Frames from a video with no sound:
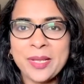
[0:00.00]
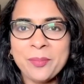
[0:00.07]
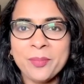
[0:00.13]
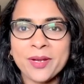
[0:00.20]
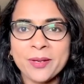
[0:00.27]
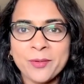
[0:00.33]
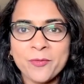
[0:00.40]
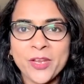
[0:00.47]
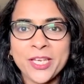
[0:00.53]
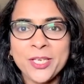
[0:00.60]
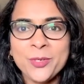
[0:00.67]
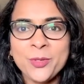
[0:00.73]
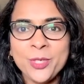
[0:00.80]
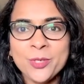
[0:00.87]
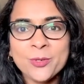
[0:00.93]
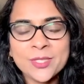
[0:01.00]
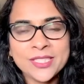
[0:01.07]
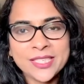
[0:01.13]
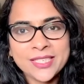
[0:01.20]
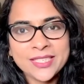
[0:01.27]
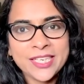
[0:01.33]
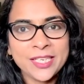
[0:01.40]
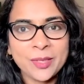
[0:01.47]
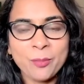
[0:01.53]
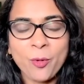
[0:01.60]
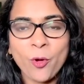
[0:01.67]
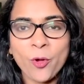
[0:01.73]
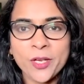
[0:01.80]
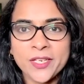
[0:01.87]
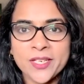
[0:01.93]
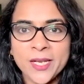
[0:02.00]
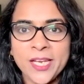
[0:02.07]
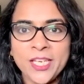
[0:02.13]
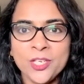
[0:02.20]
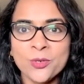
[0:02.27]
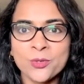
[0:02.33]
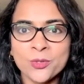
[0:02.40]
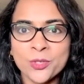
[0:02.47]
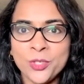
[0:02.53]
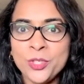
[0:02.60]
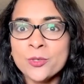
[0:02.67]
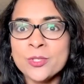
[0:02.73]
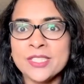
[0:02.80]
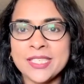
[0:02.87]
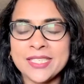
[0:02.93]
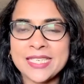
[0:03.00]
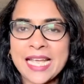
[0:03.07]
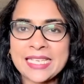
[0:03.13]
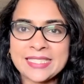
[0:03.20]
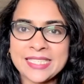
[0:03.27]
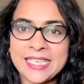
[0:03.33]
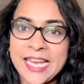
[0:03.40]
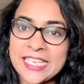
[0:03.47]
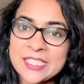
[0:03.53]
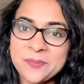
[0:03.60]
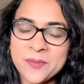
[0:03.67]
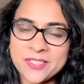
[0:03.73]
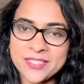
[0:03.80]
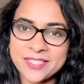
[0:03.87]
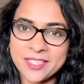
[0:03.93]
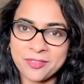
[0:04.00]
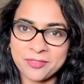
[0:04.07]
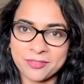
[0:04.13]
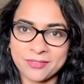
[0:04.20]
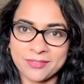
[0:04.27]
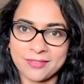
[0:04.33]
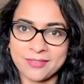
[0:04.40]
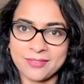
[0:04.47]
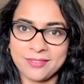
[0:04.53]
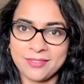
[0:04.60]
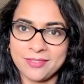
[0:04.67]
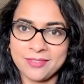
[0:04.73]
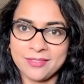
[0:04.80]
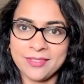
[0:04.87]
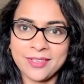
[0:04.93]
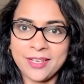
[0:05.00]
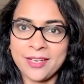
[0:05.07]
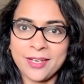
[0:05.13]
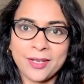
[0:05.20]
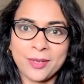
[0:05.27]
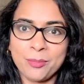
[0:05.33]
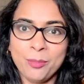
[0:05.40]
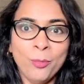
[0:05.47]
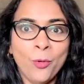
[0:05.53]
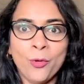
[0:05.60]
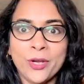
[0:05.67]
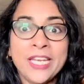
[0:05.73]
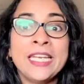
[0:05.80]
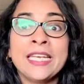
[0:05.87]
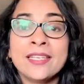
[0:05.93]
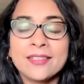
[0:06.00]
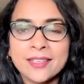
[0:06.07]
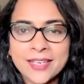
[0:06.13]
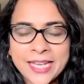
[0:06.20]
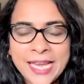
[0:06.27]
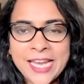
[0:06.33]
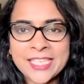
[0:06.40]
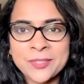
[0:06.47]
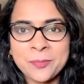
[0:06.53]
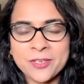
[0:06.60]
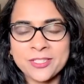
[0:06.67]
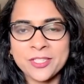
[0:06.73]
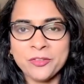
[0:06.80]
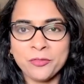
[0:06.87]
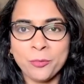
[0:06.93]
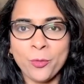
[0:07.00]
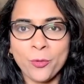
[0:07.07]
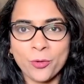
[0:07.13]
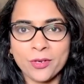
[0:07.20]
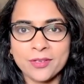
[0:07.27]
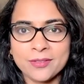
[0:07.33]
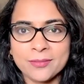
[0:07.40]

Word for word: But when you use it in a poetry, you use it as an expressive, uh, in, an expressive mode.